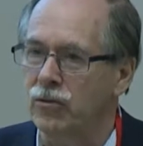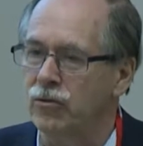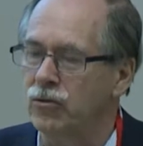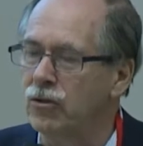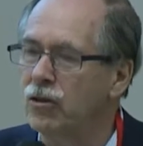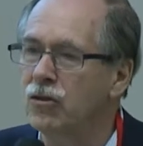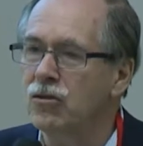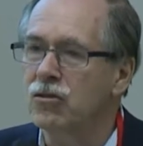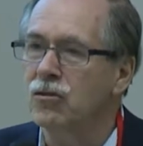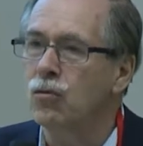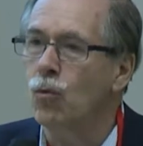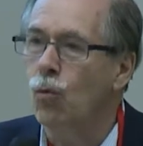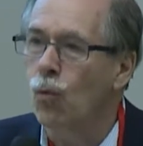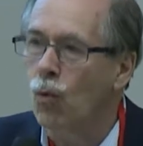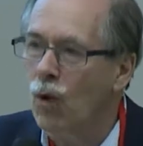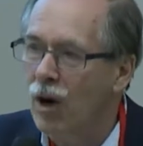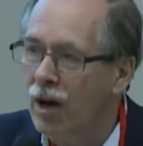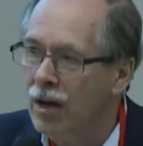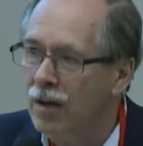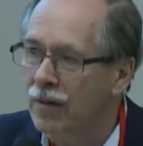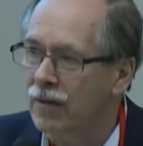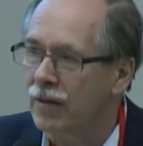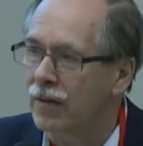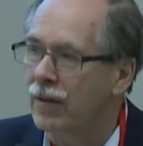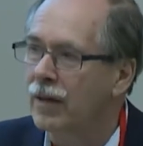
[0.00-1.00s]
Just
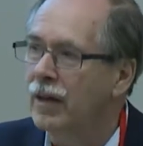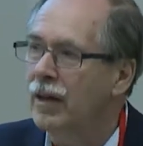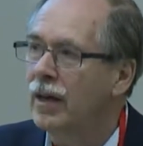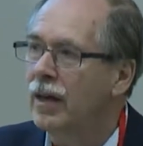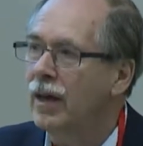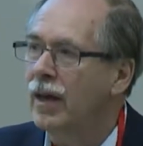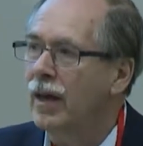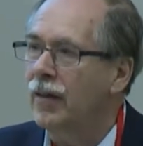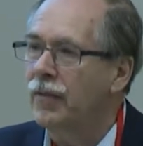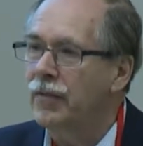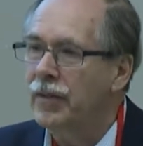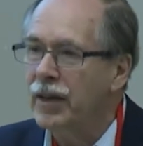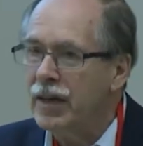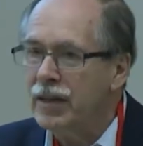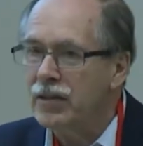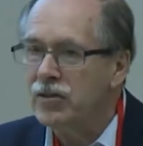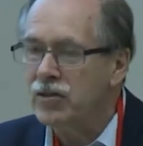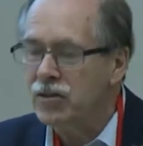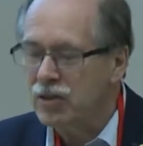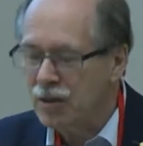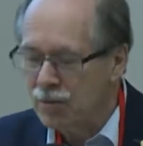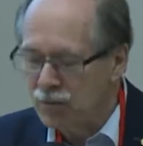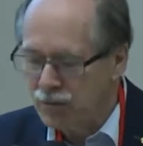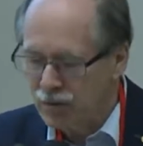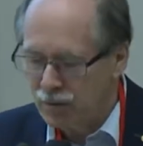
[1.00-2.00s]
one. And that
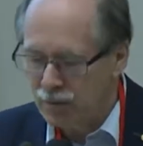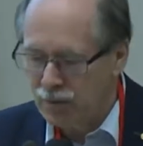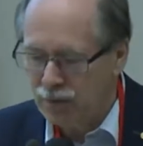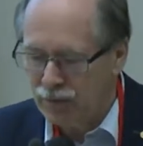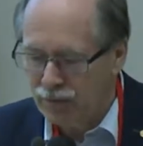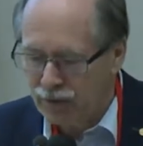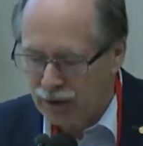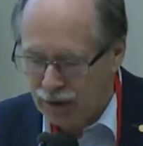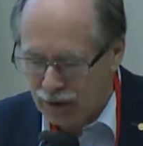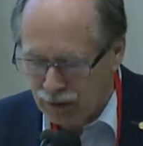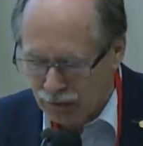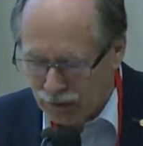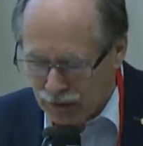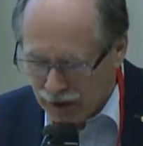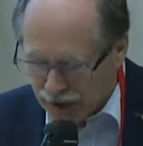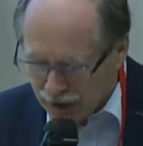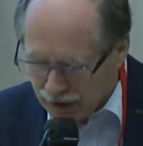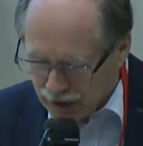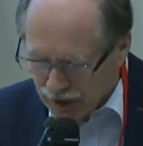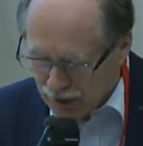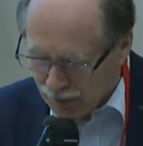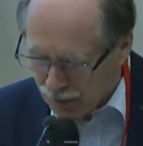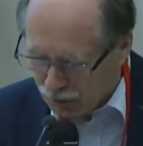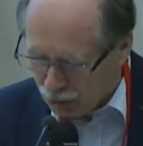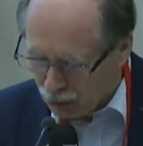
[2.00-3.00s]
seems to be a
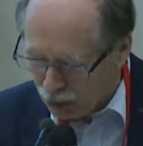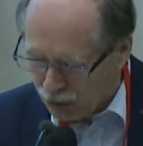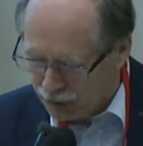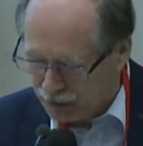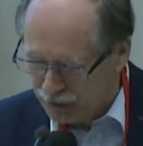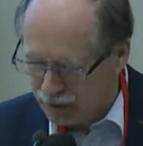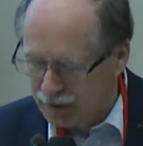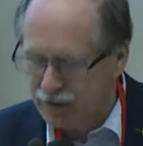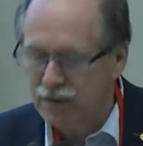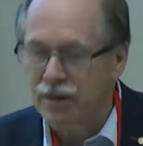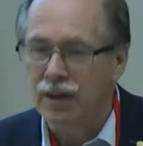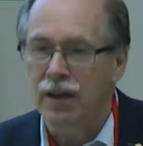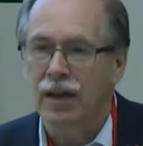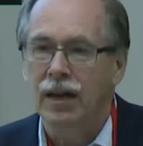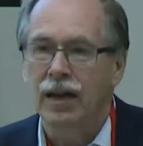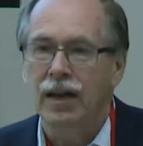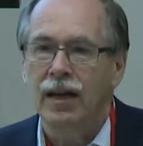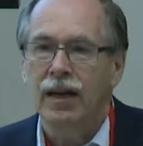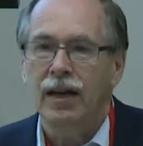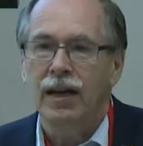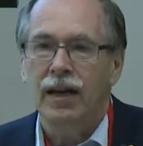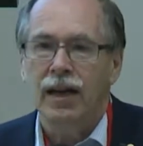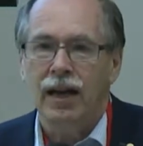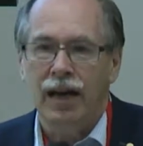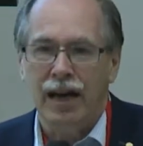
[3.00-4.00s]
very important
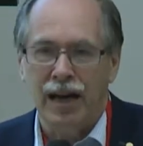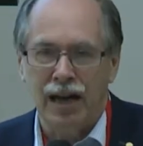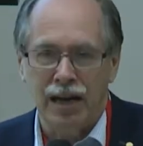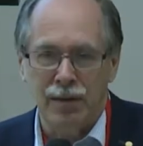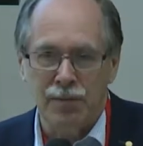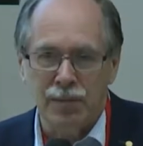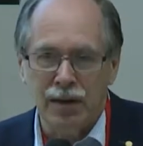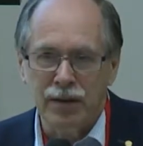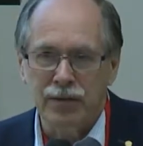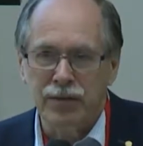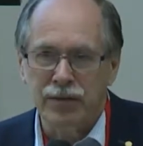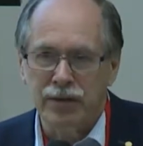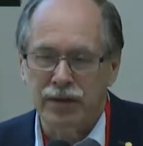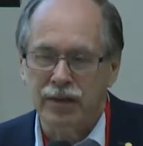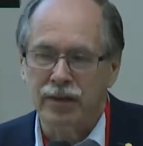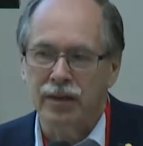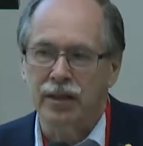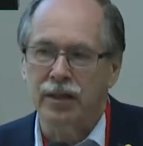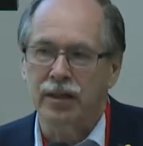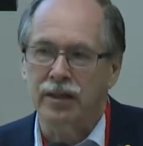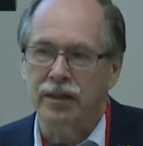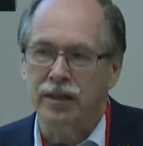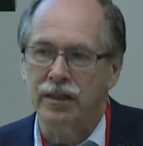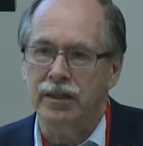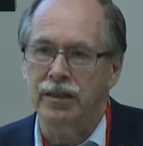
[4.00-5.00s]
elementary
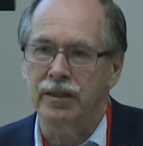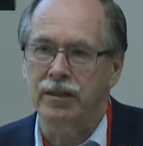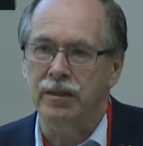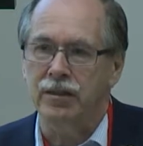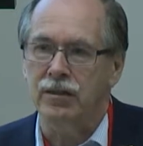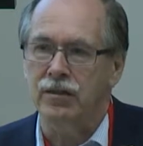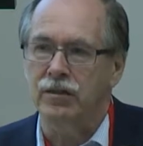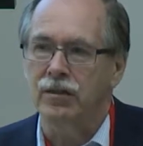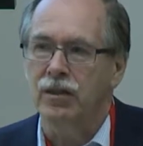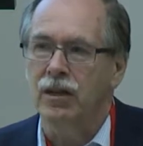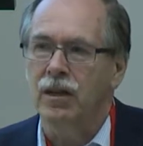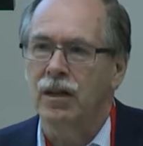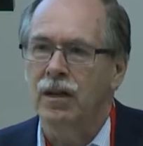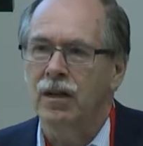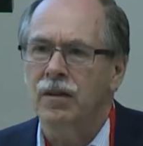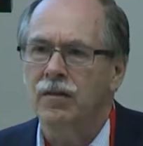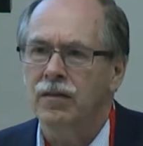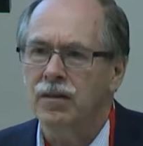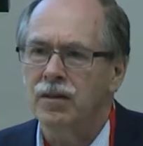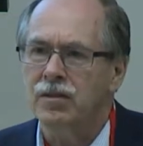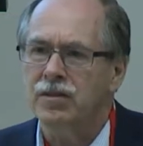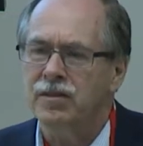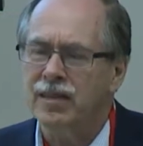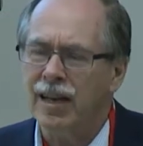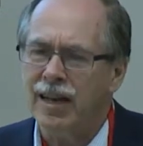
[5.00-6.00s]
ingredient.
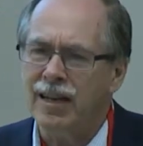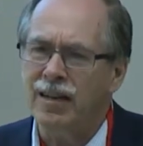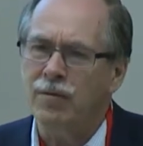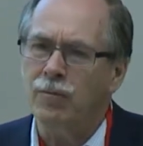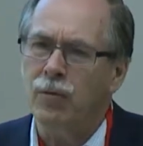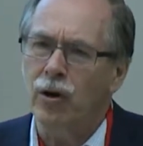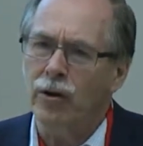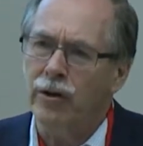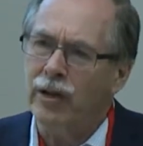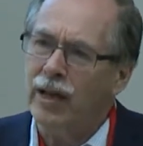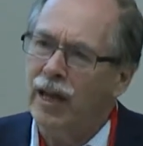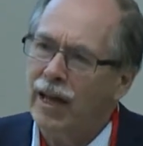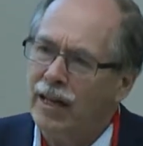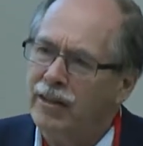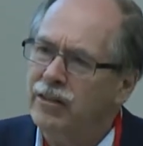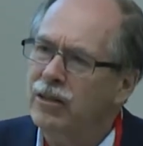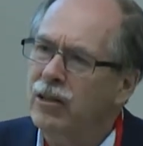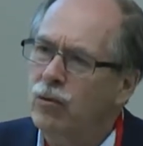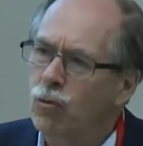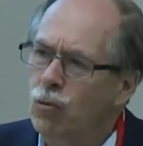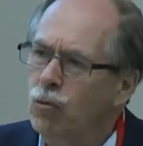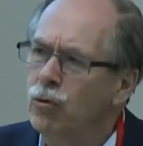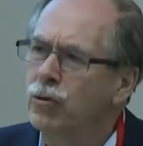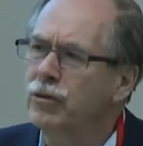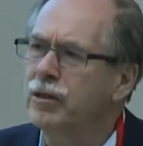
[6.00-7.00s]
The standard model actually
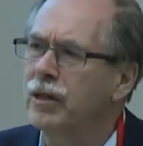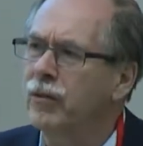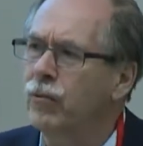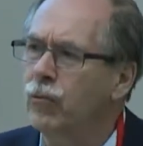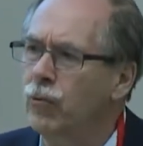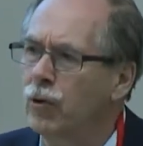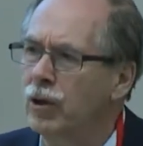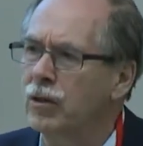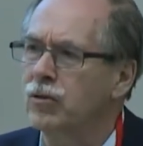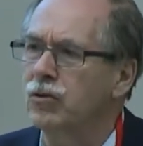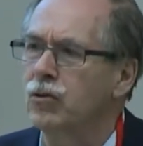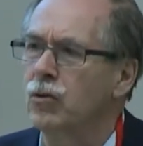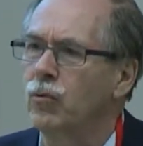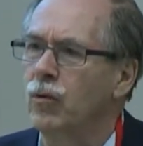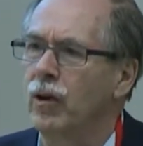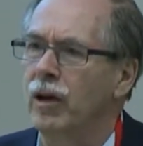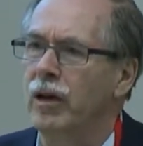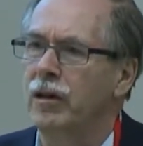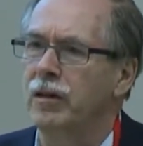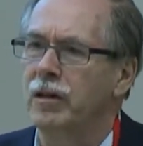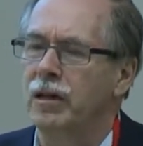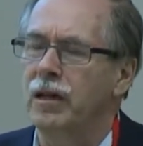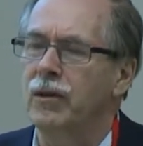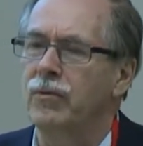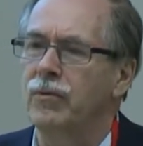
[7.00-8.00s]
would not have worked so well
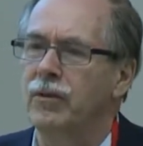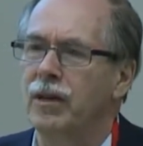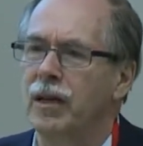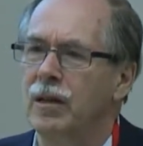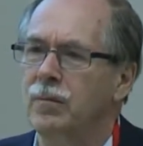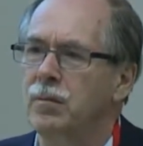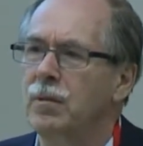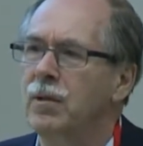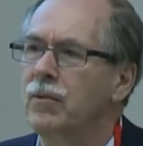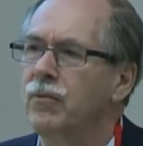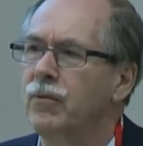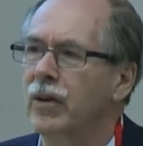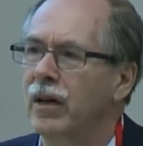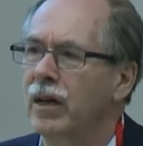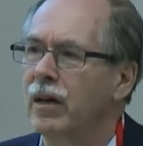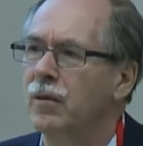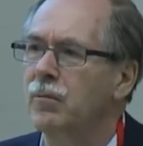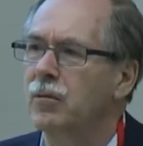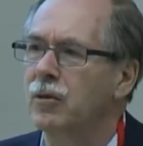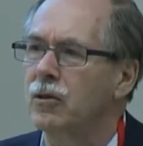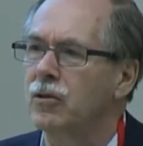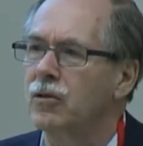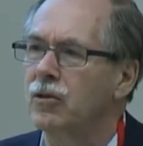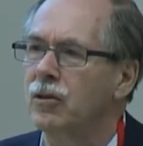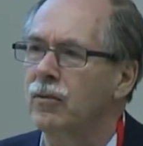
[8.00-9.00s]
if it had been very
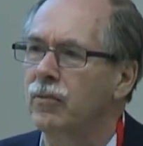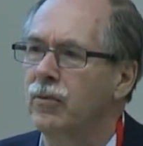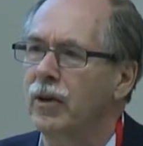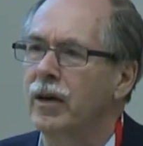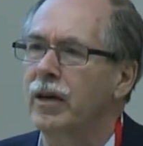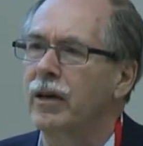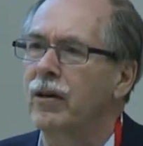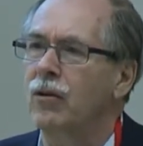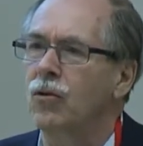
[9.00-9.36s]
much, very